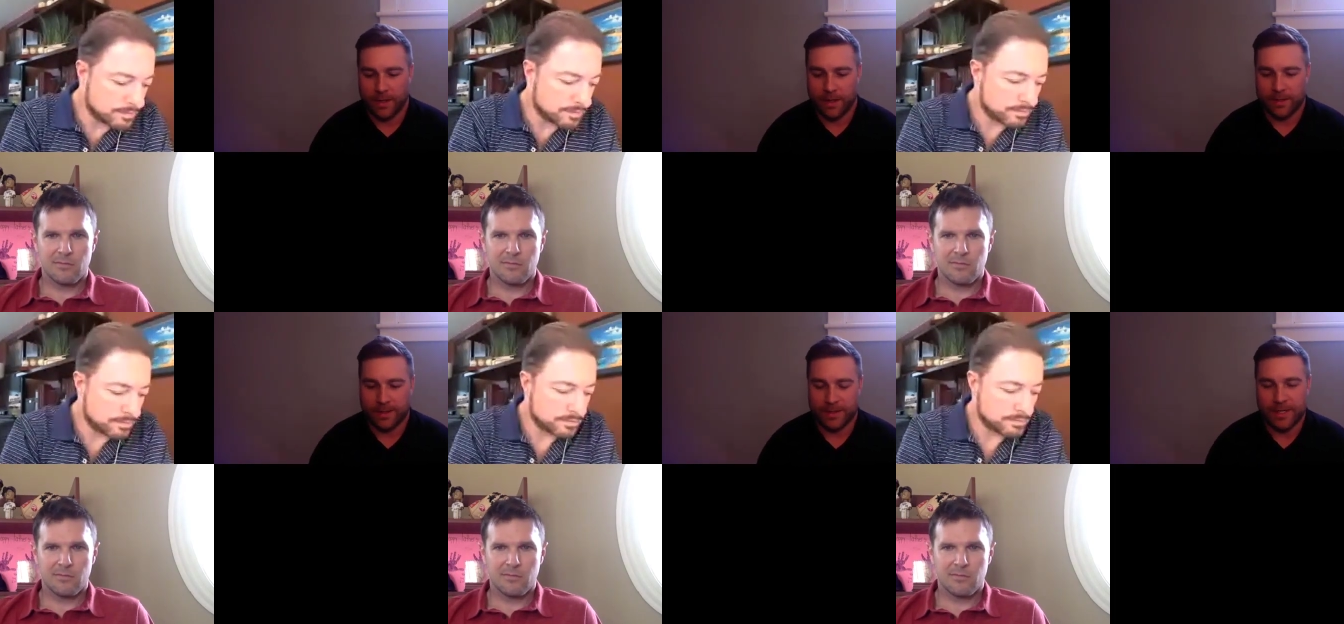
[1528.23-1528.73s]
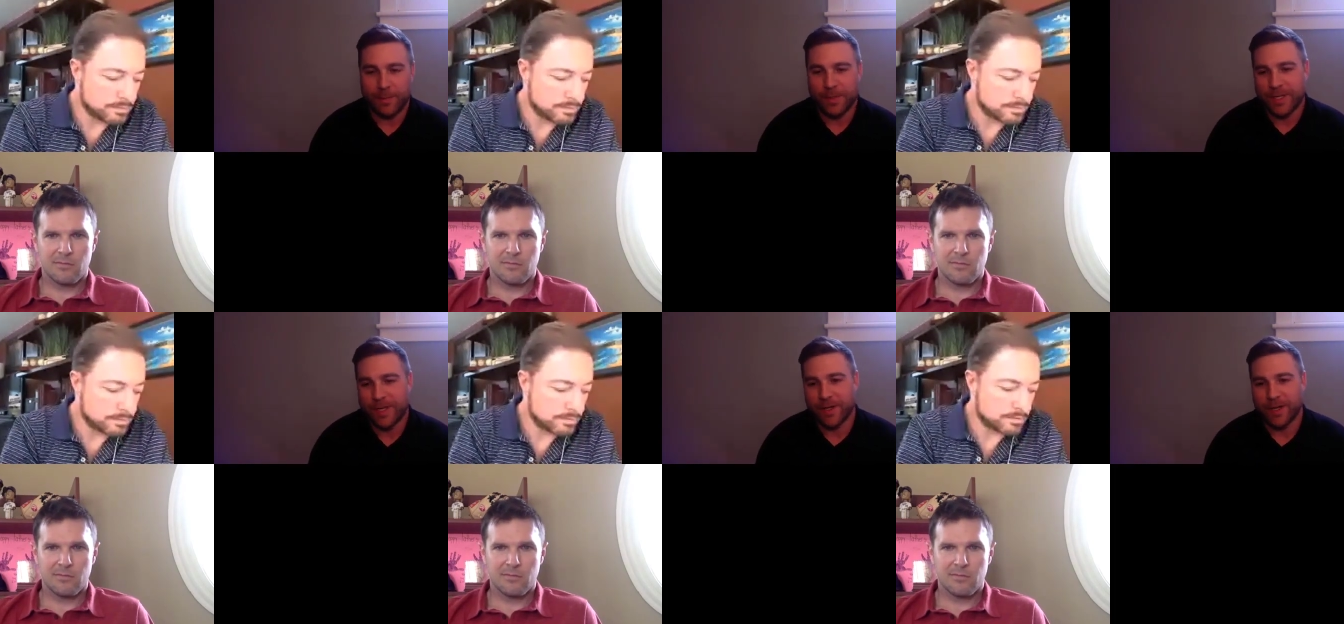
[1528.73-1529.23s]
Speaker 1: step
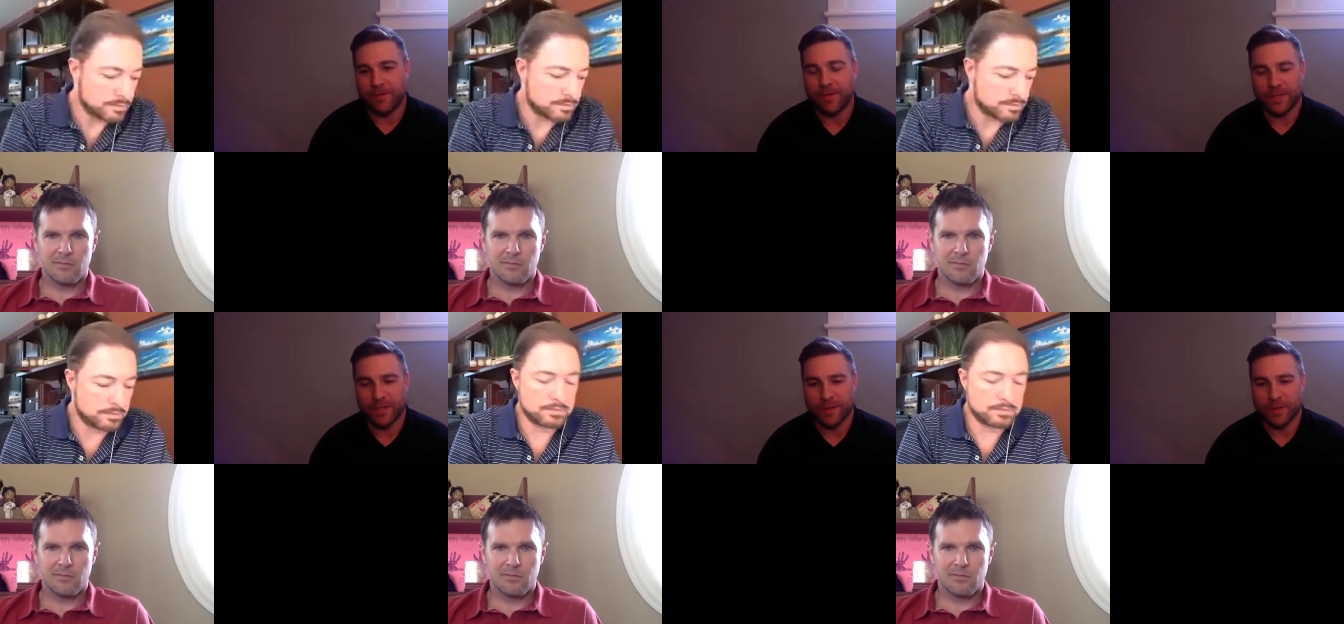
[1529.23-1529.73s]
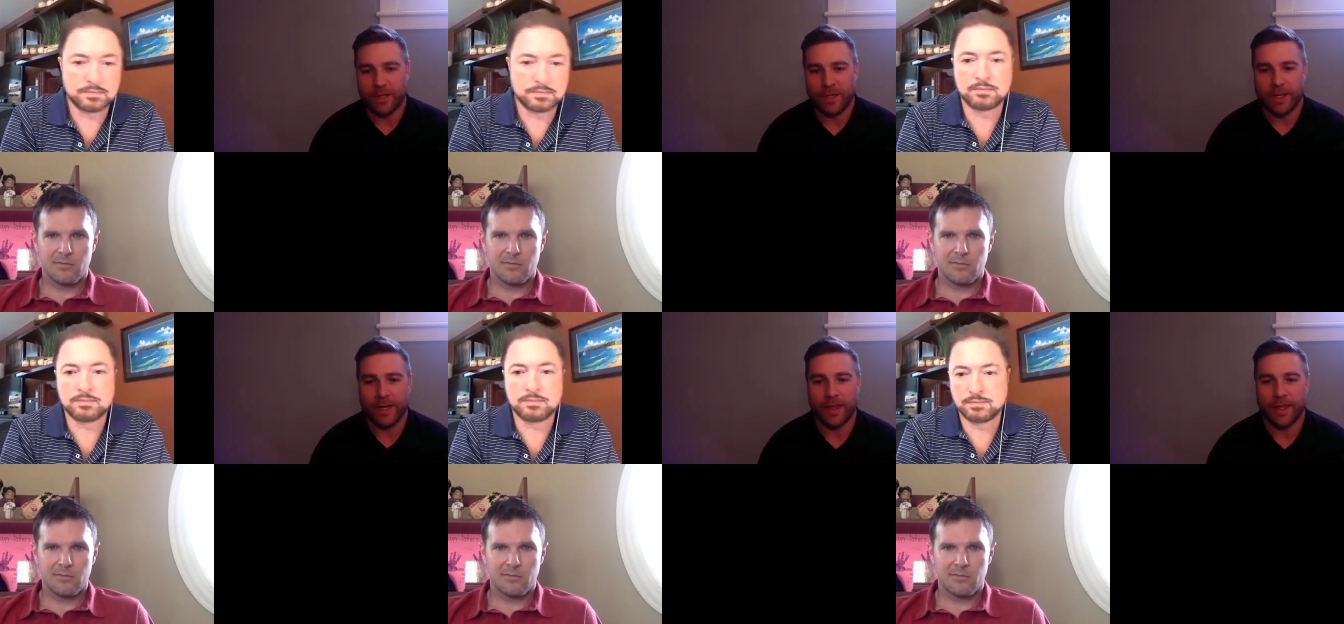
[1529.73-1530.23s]
outside your comfort zone.
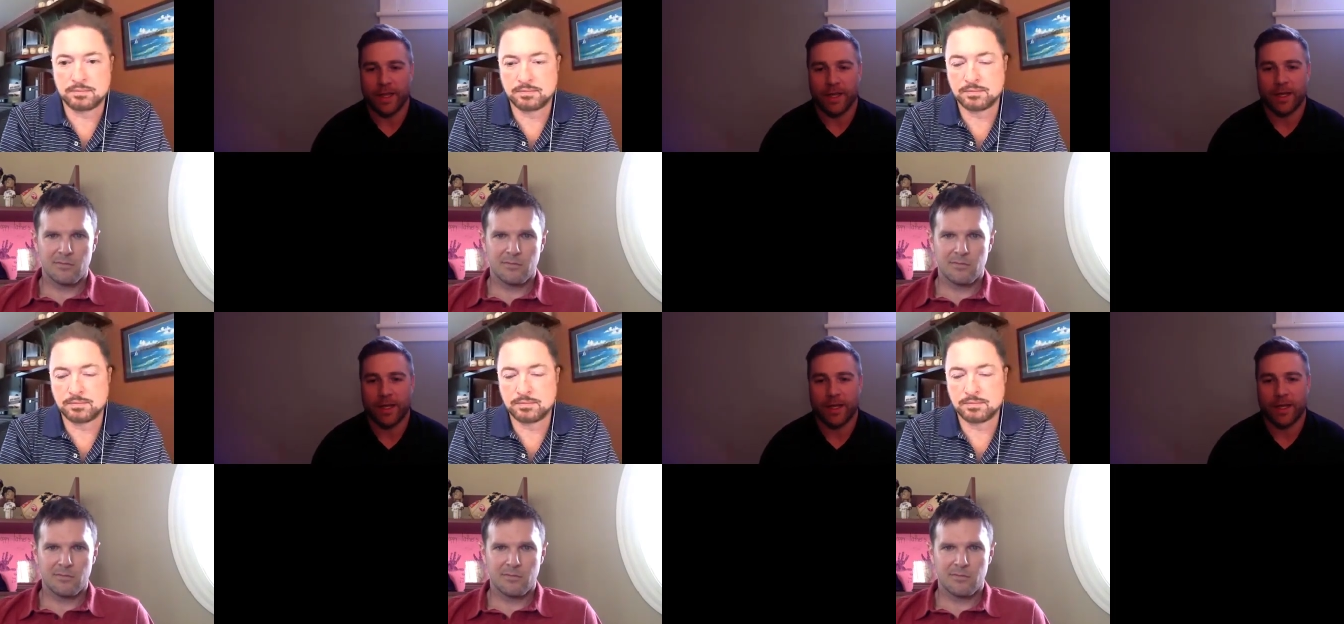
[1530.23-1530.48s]
And I think,